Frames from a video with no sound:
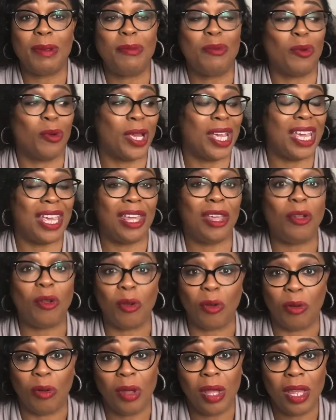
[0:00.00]
People
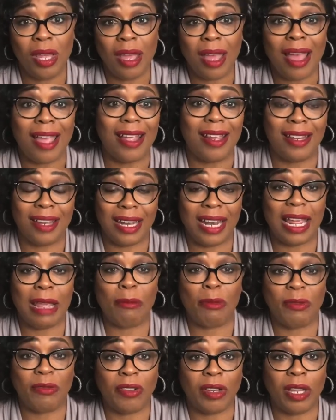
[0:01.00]
kill in the name
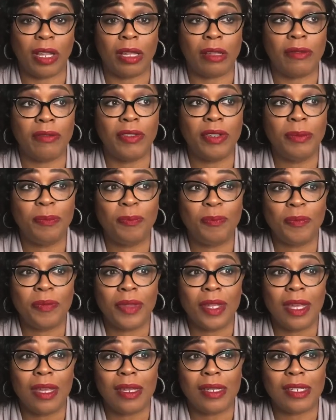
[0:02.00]
of love.
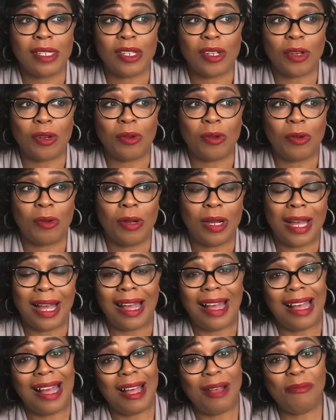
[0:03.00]
So
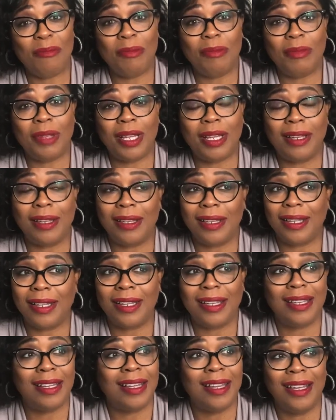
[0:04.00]
I'm, um,
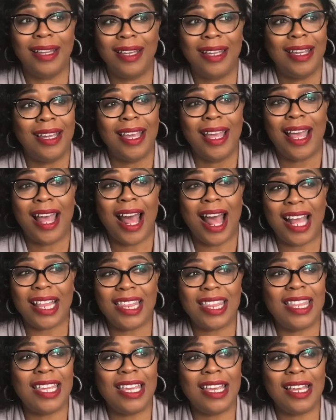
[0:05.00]
I
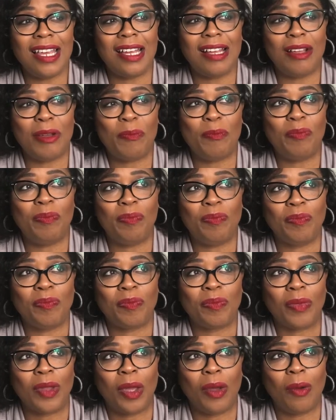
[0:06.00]
think, um,
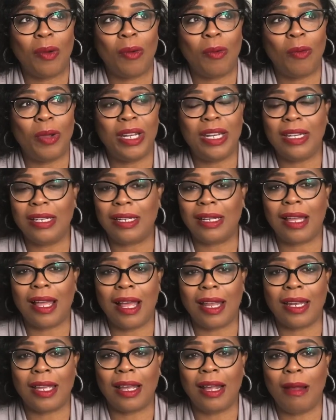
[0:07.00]
we need to
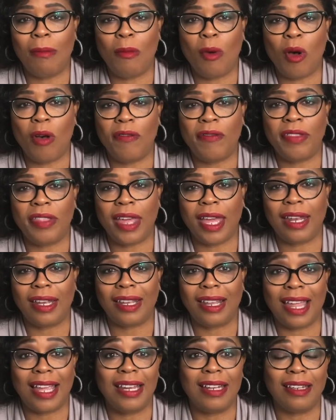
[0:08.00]
kind of come off of that
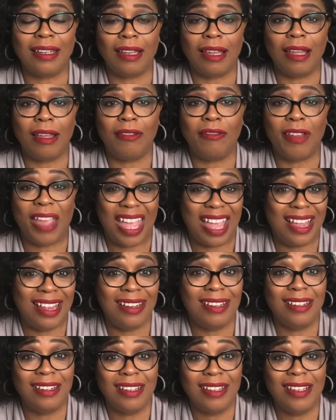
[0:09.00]
light and love,
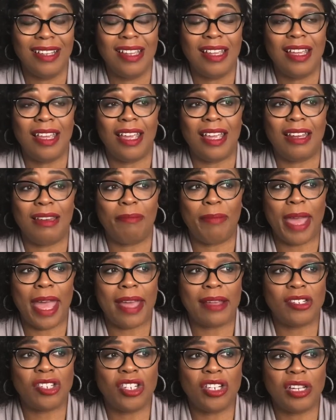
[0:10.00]
hate, and
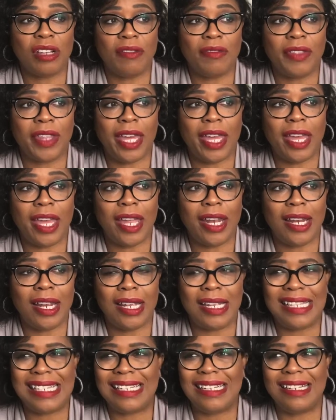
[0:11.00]
bashing of
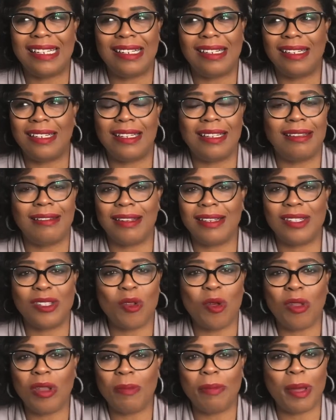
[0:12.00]
that. it's
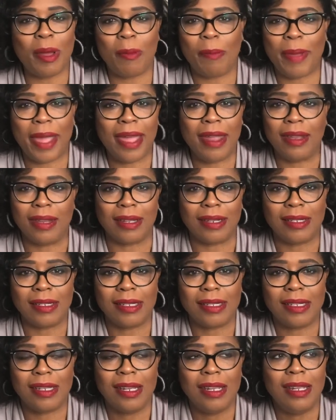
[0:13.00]
all about
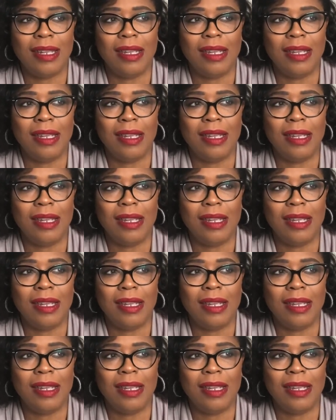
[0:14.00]
balance.